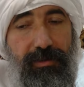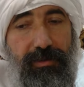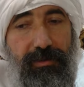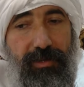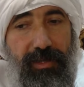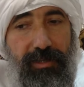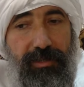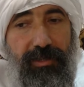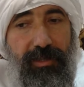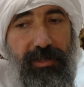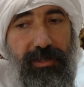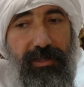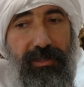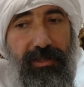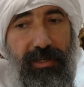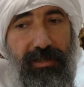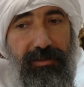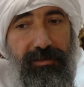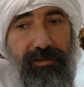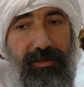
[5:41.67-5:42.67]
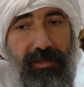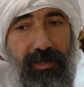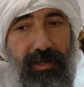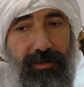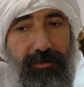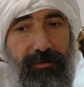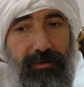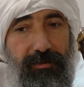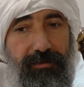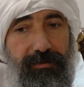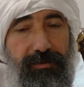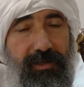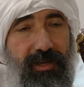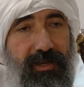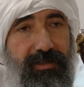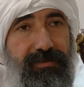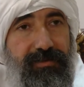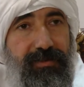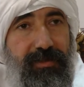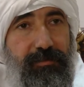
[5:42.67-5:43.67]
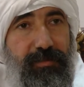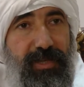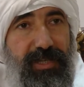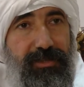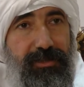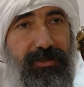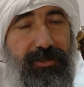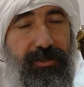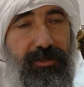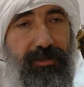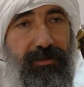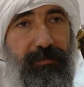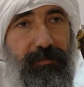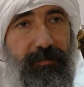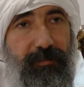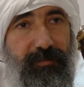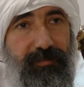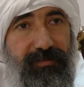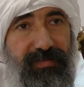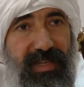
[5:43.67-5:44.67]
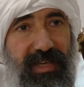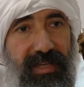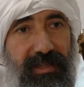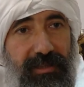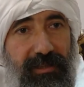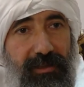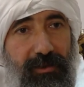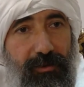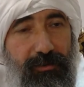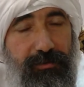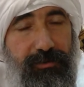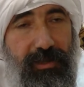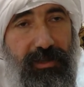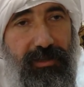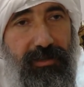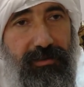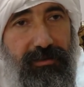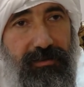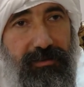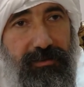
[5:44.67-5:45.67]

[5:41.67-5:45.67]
they got that kind of transformation and lofa,